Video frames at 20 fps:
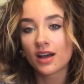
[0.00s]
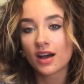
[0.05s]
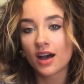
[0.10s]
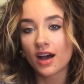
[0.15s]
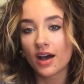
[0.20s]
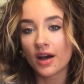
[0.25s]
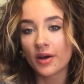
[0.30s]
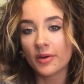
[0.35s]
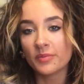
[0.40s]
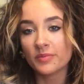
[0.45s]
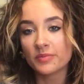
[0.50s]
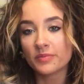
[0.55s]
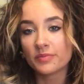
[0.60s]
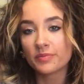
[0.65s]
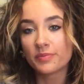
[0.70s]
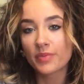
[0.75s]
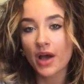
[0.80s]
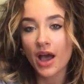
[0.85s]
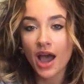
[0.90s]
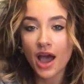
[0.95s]

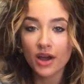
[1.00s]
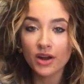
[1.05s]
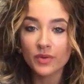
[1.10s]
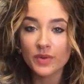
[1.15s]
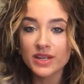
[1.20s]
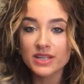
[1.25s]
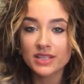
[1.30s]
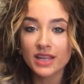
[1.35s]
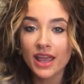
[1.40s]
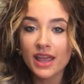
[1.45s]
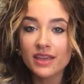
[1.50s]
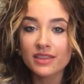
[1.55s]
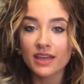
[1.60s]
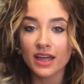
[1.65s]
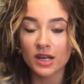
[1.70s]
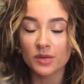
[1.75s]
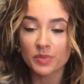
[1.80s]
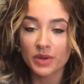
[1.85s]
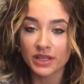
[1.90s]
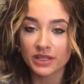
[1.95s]
But how do we take
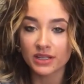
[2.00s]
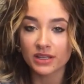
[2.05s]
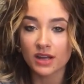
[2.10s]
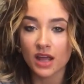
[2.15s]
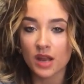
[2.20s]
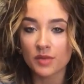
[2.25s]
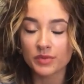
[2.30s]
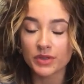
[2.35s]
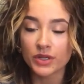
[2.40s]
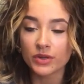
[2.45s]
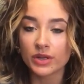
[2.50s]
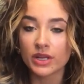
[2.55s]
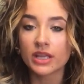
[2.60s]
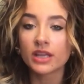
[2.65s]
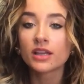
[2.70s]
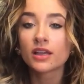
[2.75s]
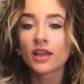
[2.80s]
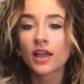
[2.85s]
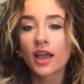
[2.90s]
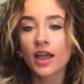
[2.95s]
that opinion on beauty
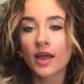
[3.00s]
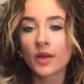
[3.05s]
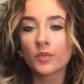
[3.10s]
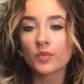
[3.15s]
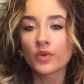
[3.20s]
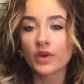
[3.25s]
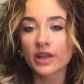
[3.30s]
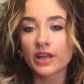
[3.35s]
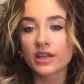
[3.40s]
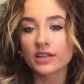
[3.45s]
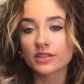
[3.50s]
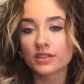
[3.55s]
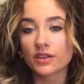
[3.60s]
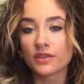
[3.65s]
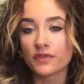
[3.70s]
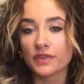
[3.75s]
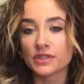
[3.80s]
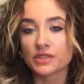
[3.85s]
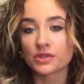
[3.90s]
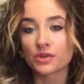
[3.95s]
and bring it to the
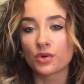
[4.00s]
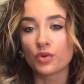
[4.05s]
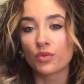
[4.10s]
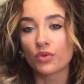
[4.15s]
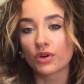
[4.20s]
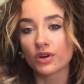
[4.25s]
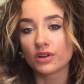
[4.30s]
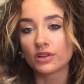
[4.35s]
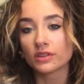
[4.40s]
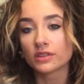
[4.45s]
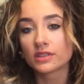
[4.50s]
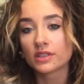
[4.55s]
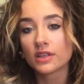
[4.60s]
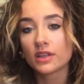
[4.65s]
physical world?